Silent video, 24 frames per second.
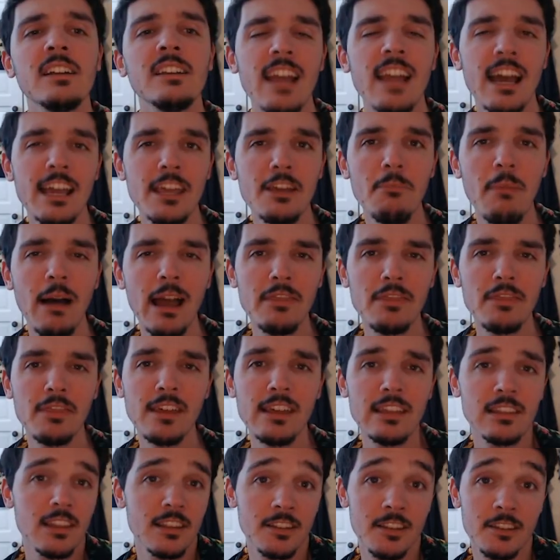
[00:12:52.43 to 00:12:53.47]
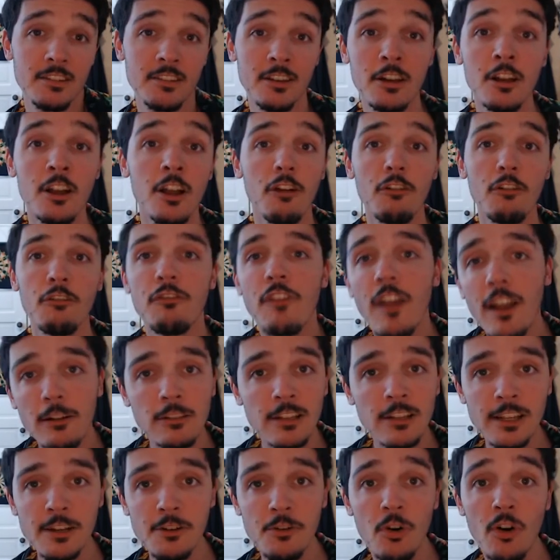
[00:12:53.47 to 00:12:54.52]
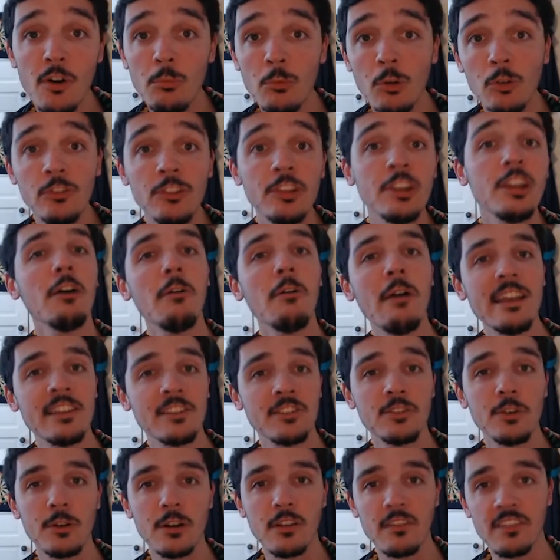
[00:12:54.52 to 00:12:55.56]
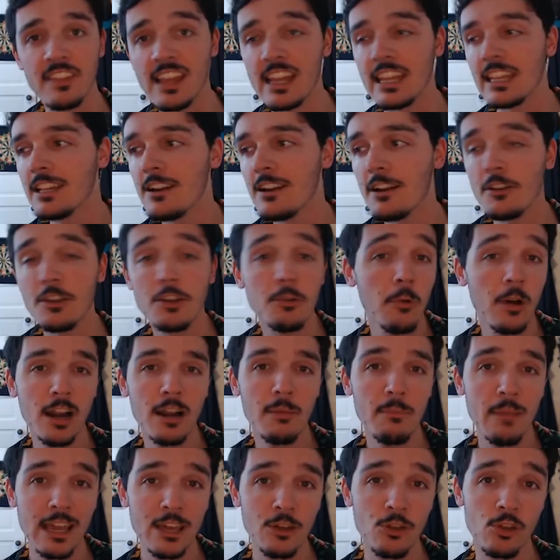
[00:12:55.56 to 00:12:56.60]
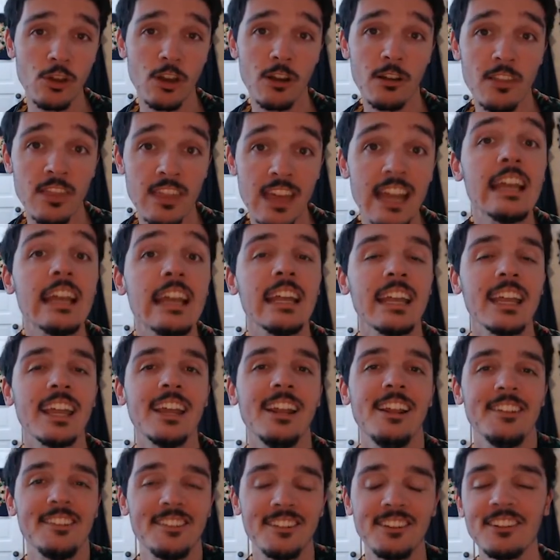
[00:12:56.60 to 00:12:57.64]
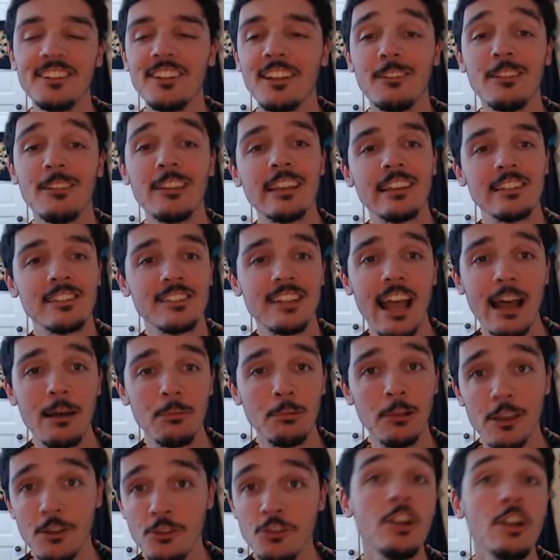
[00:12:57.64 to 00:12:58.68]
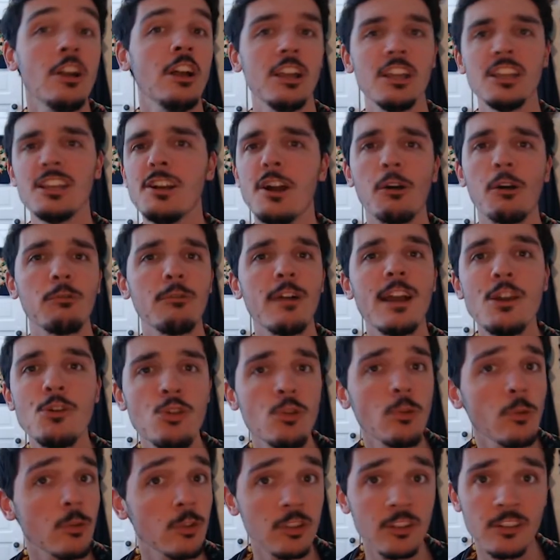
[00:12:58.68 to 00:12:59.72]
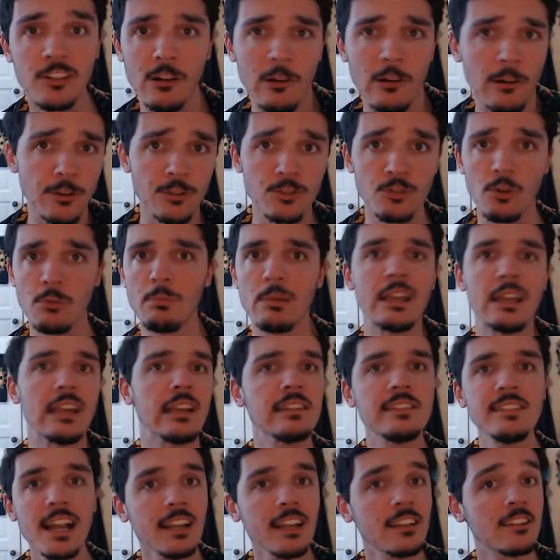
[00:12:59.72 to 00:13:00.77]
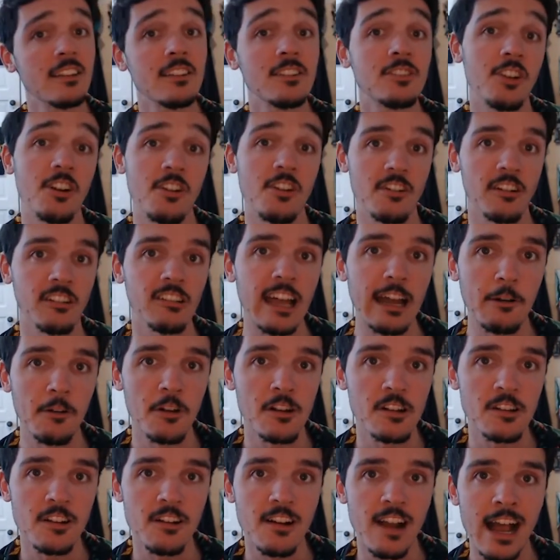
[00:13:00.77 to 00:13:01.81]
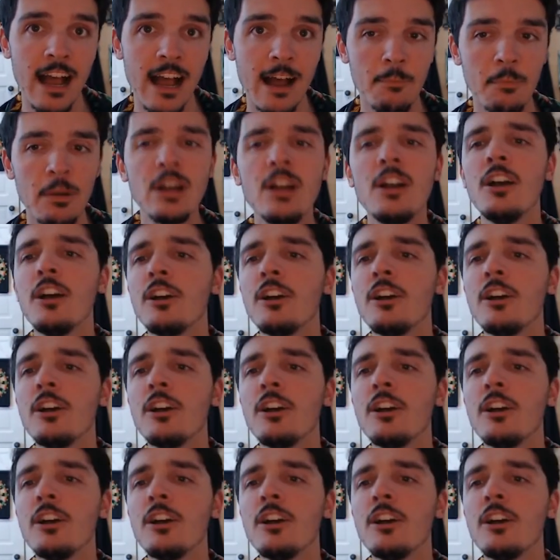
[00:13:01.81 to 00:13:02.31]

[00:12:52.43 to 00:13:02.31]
Now, you might think this is a fairly normal TOS sort of thing. You want to make sure that it is clearly established, racial slurs or being sexist aren't allowed on your app.